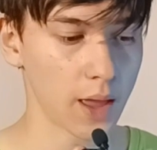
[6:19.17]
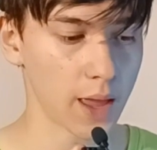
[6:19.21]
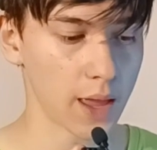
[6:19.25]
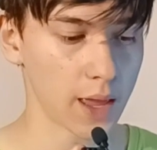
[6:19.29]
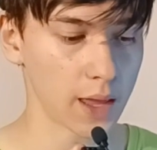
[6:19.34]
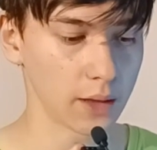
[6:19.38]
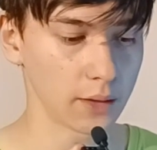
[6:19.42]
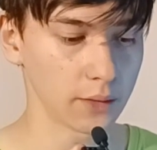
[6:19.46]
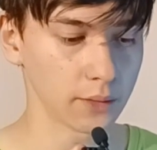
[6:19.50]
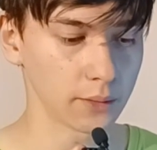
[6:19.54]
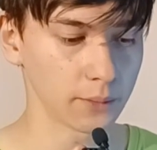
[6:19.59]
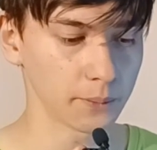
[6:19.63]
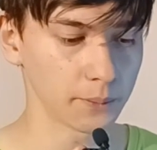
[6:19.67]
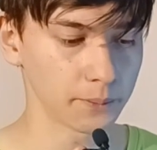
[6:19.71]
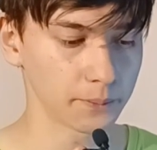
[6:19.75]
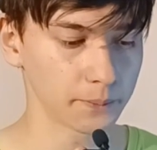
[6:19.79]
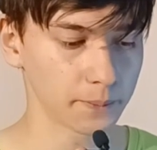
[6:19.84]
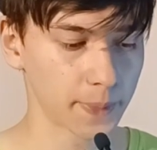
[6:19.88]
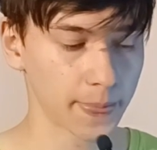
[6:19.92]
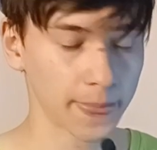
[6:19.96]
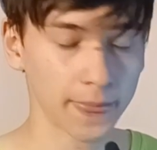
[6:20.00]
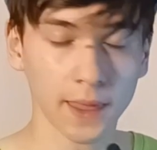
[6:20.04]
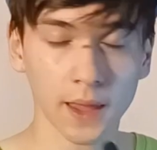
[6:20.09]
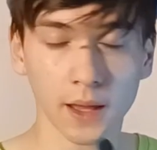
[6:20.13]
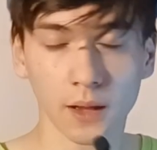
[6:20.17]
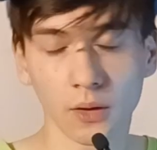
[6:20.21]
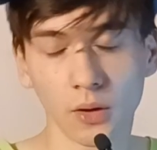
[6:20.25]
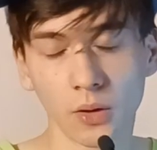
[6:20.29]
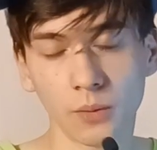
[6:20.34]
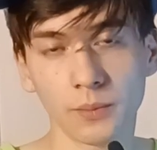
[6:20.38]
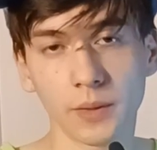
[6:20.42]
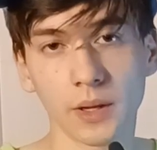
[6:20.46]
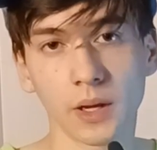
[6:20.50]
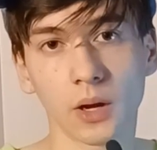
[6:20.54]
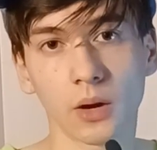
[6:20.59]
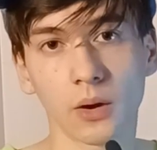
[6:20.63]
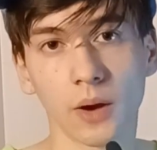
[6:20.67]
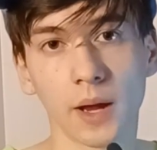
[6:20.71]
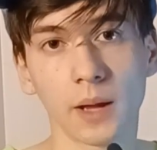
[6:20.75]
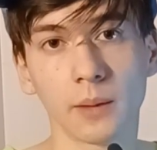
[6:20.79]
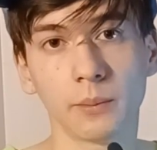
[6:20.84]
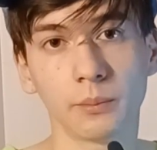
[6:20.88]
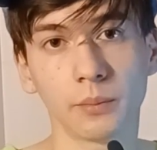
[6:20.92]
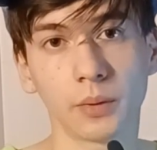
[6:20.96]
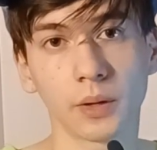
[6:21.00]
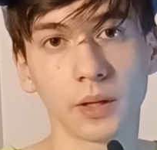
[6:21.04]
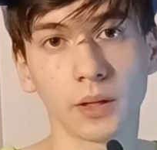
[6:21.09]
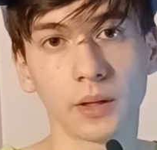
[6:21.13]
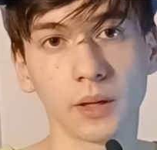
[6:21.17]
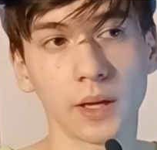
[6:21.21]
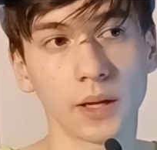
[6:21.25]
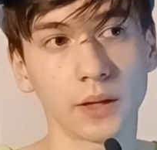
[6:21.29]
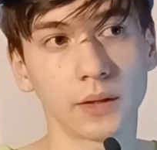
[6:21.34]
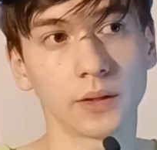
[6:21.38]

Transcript: and they could be great, but